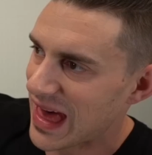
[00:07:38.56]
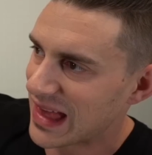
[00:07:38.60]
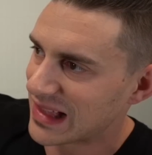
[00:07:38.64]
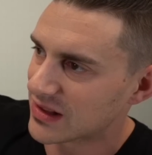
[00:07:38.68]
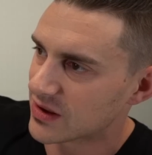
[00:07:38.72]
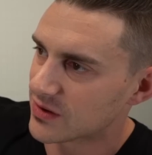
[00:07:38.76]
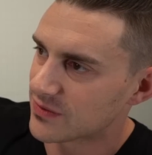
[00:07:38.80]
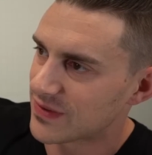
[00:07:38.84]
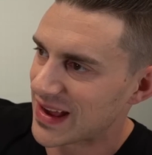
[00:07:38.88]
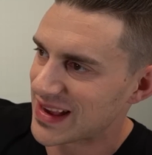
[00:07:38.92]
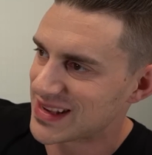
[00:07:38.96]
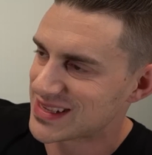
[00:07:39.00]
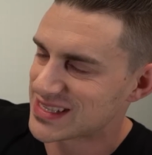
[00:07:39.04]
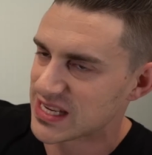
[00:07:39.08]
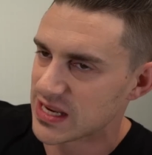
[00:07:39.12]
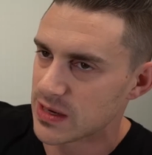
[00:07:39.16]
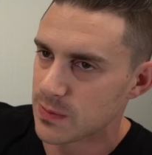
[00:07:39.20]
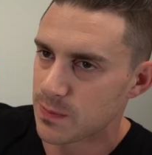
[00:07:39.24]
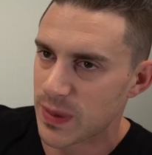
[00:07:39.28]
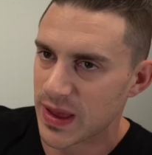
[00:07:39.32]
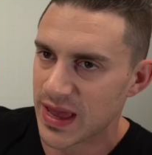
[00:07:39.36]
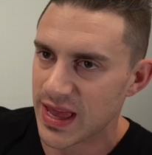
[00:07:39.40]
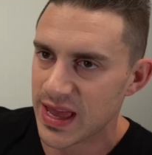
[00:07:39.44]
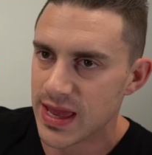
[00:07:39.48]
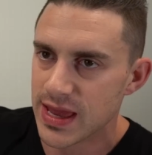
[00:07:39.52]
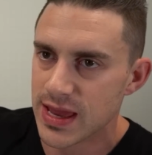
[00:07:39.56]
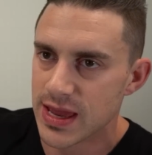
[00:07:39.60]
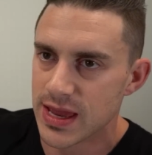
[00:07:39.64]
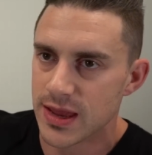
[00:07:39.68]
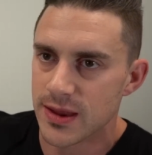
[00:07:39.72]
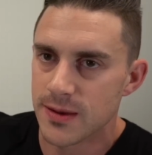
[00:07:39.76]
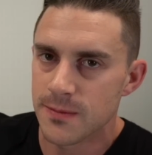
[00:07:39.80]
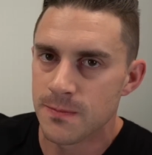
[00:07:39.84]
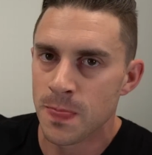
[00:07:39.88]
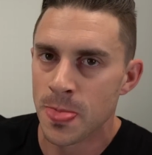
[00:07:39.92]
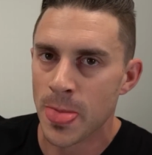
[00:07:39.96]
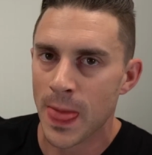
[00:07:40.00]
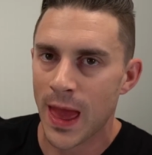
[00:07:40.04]

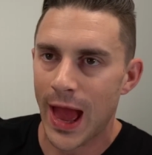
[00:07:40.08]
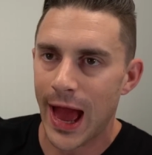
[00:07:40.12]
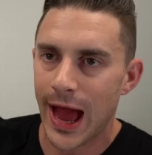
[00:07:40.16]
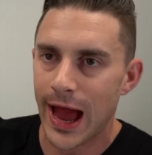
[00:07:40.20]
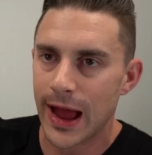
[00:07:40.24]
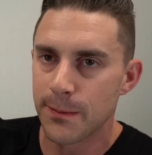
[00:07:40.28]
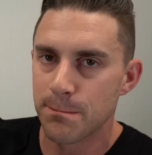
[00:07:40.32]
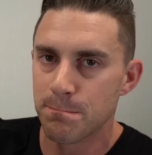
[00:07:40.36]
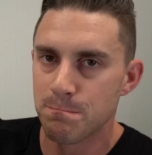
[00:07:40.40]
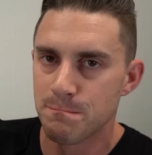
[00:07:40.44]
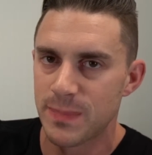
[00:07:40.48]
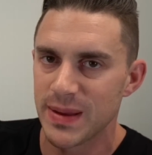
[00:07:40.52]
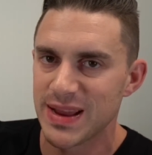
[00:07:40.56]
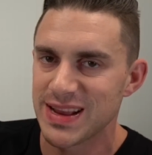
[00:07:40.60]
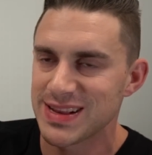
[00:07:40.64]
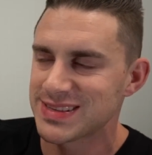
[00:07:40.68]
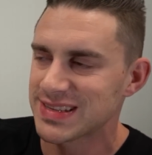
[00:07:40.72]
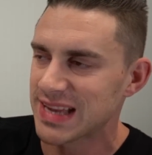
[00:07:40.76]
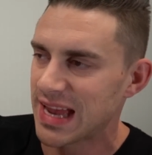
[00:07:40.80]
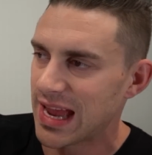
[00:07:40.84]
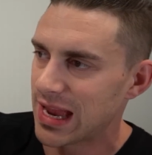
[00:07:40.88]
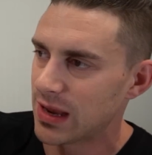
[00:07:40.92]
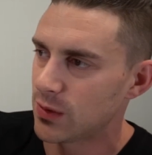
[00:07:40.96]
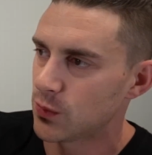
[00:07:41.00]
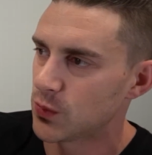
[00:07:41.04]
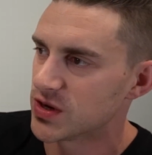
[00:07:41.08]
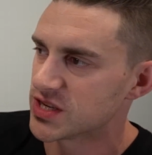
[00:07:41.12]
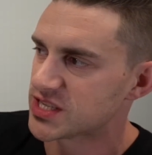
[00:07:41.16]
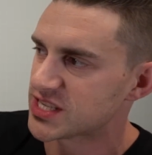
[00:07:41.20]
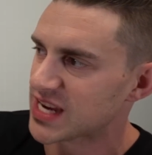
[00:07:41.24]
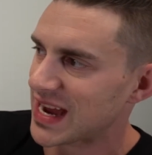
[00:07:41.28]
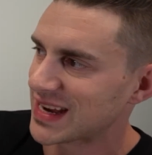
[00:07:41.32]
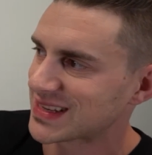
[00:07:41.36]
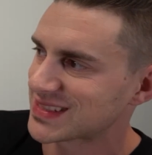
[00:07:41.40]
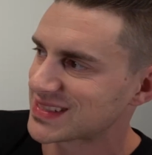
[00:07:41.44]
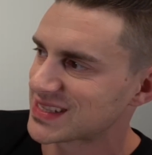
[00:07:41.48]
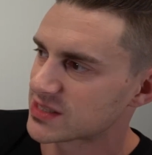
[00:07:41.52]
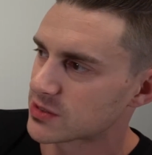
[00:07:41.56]
LVATP and betaine, which
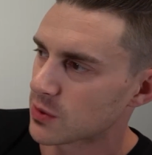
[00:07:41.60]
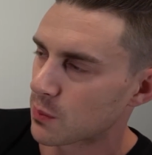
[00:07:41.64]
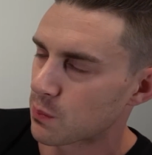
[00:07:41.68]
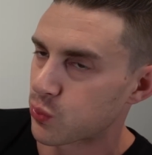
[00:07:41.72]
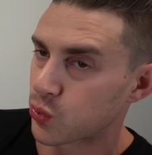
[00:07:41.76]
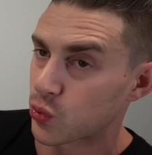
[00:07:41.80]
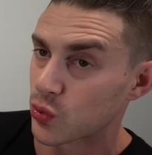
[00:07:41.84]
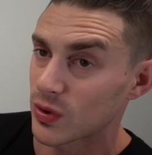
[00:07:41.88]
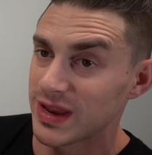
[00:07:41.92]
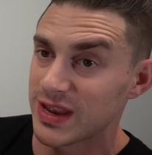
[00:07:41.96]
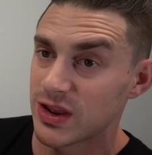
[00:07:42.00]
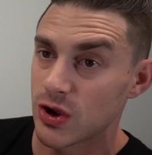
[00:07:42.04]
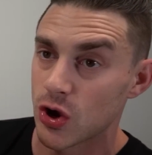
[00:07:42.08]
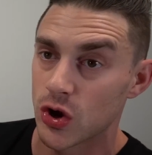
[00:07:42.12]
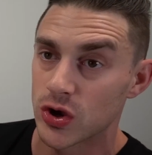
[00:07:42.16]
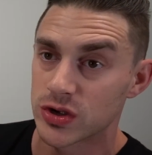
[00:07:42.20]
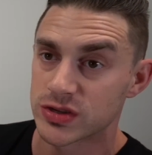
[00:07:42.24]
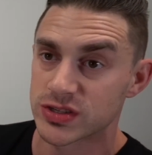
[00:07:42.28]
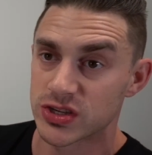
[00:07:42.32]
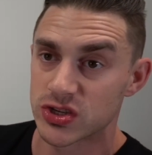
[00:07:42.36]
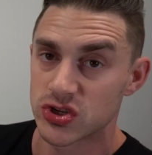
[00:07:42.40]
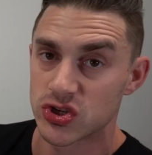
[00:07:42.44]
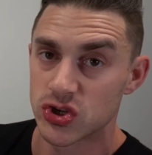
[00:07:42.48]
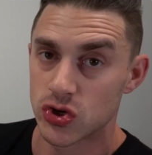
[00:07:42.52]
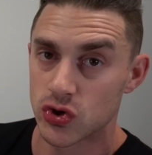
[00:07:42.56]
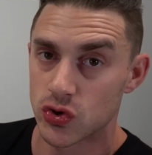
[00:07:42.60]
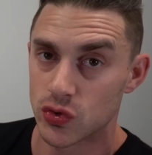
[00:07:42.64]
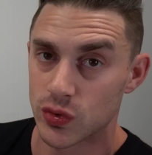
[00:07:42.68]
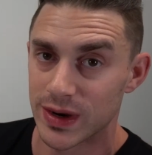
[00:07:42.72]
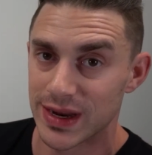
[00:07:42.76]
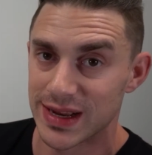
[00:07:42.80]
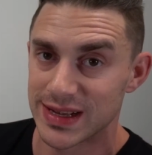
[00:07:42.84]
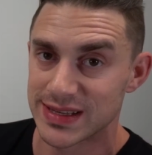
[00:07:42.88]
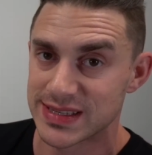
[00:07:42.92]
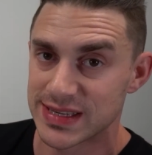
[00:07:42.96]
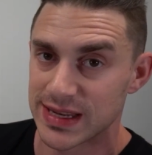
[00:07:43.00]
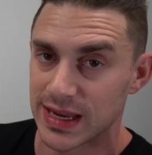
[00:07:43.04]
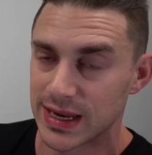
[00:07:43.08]
acts as a precursor to
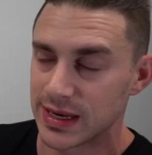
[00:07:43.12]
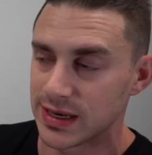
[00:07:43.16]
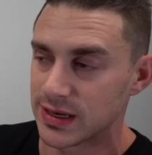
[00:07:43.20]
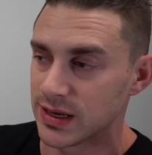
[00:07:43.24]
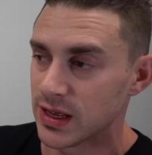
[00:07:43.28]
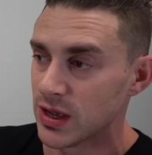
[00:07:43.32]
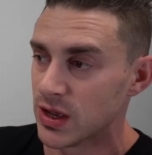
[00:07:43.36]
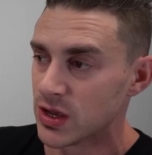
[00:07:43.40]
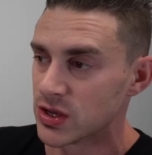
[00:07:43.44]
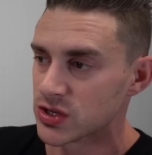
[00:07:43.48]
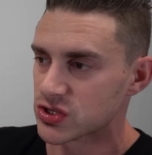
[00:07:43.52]
creatine.